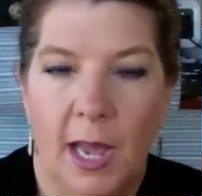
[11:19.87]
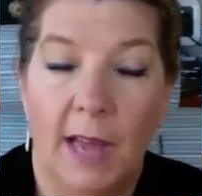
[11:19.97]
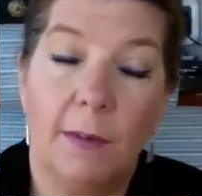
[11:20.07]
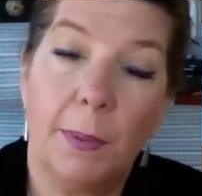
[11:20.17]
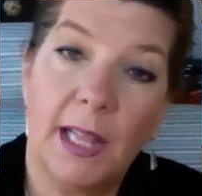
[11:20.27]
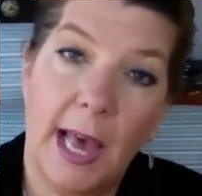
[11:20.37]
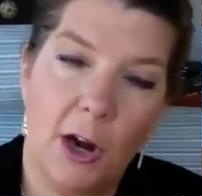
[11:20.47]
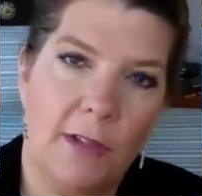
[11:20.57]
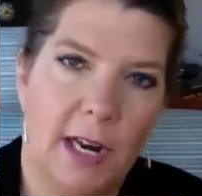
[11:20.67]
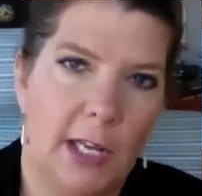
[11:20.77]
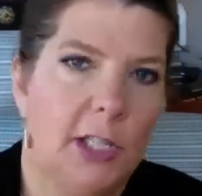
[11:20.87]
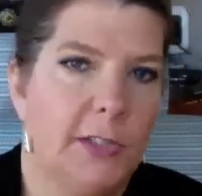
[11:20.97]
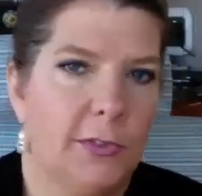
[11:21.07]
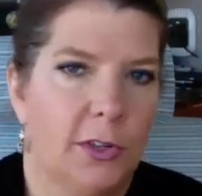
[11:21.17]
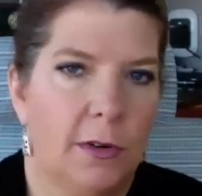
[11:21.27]
I have a planner that I
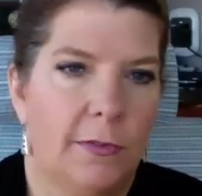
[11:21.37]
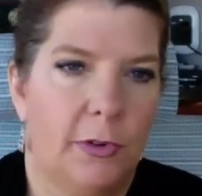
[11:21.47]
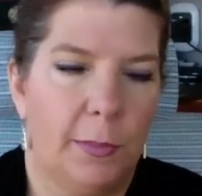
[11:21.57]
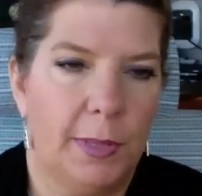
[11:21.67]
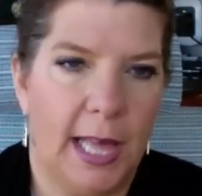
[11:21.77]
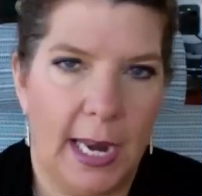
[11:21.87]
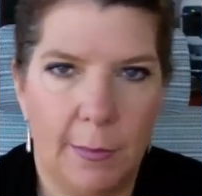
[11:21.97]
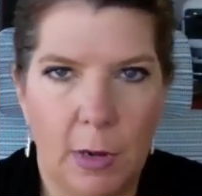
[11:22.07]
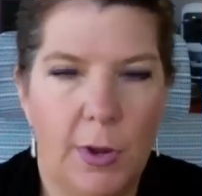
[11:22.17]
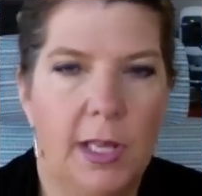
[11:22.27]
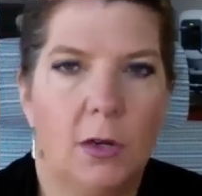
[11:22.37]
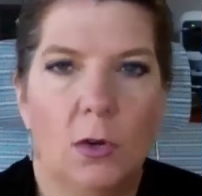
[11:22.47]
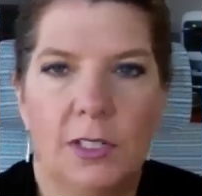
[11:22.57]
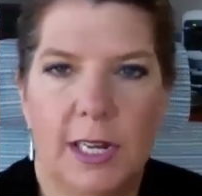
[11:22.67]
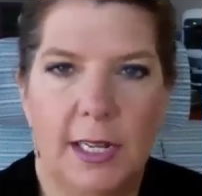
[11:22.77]
use for planning my week and
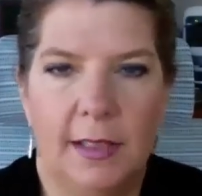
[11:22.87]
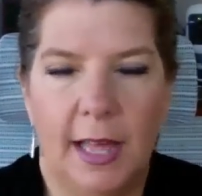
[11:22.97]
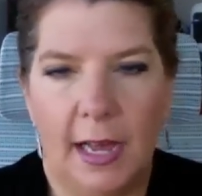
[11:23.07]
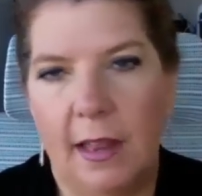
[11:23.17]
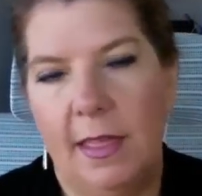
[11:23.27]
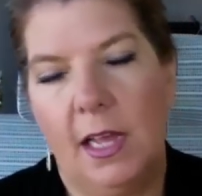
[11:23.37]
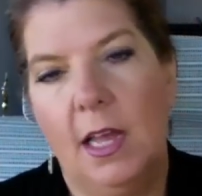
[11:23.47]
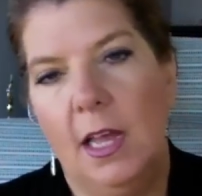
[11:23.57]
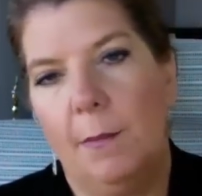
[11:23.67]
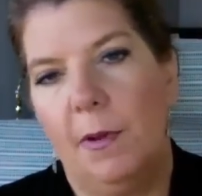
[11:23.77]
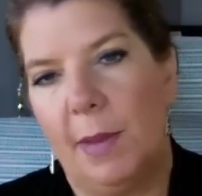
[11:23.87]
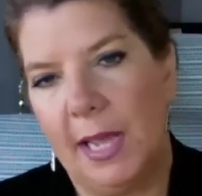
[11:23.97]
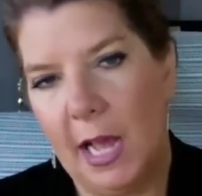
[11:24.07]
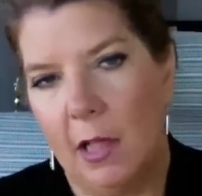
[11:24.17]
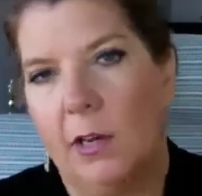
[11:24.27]
goal setting and that kind of thing, but my
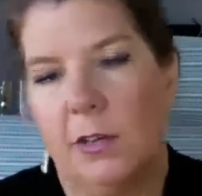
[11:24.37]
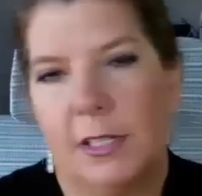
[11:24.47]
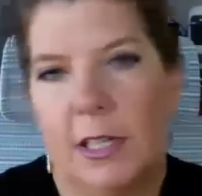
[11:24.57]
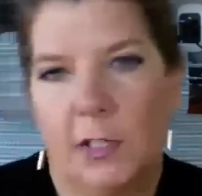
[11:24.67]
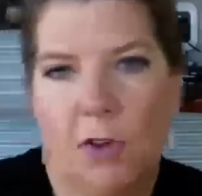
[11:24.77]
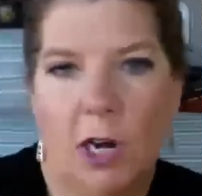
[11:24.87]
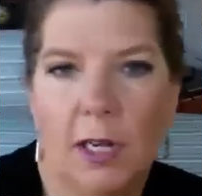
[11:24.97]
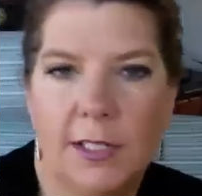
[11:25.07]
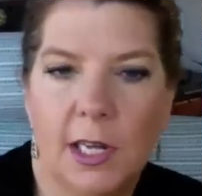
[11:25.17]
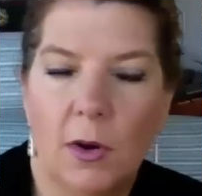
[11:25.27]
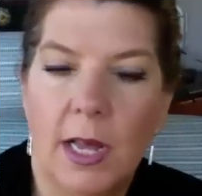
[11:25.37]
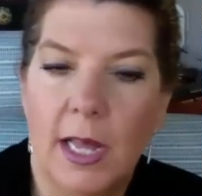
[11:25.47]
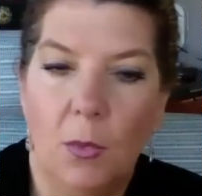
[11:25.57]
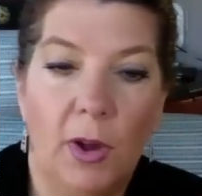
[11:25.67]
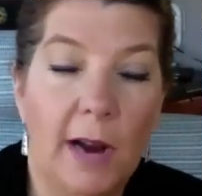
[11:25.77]
calendar is electronic. So
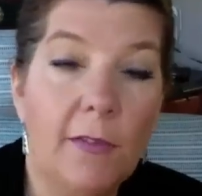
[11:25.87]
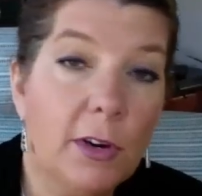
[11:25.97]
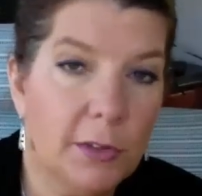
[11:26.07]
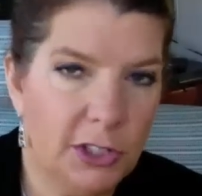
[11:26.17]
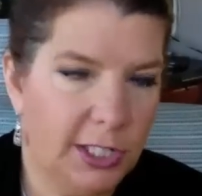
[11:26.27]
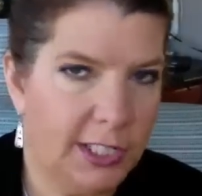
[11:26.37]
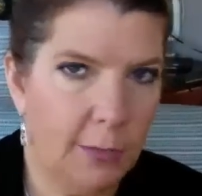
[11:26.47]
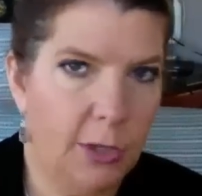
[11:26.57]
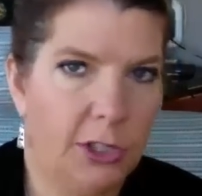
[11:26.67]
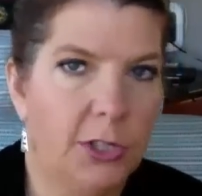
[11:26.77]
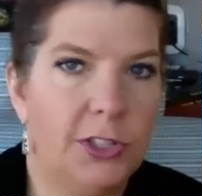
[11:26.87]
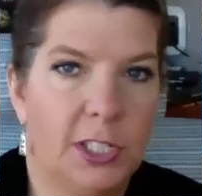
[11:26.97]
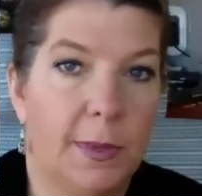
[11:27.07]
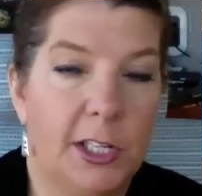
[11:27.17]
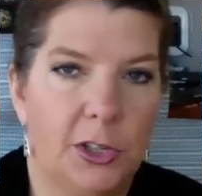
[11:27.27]
whatever system you choose,
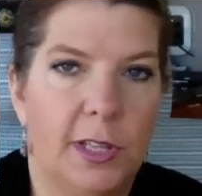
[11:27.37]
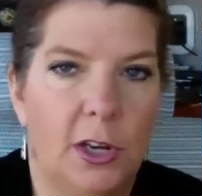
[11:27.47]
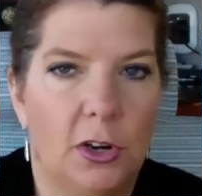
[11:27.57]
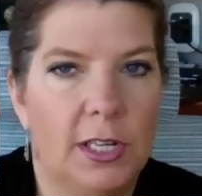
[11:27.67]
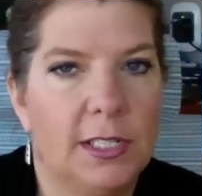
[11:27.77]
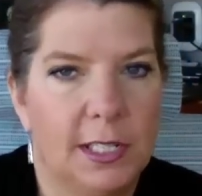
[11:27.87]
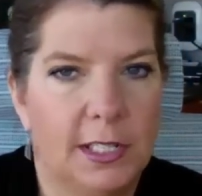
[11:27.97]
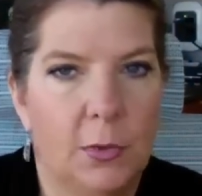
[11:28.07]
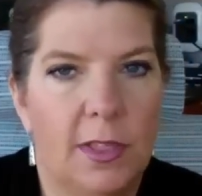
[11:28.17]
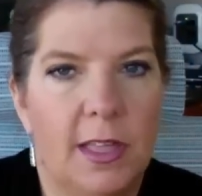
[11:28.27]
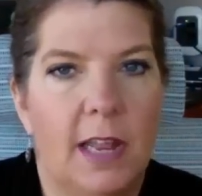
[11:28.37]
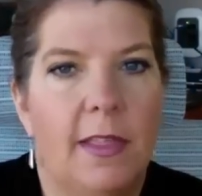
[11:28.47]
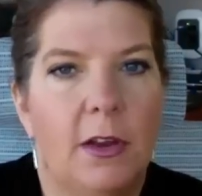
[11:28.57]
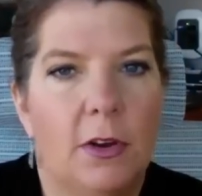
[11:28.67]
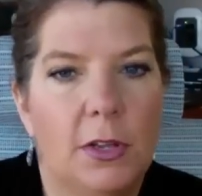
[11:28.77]
just make sure that you're consistent with it
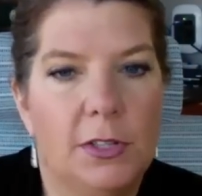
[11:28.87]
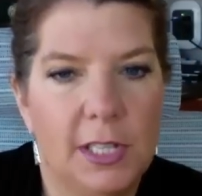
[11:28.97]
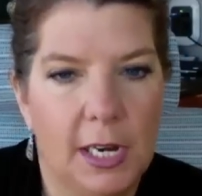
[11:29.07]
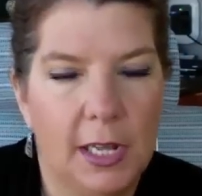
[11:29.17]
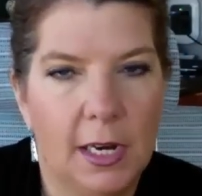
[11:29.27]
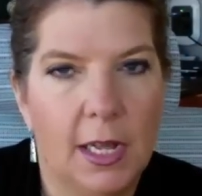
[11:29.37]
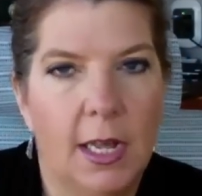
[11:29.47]
and that you're using it.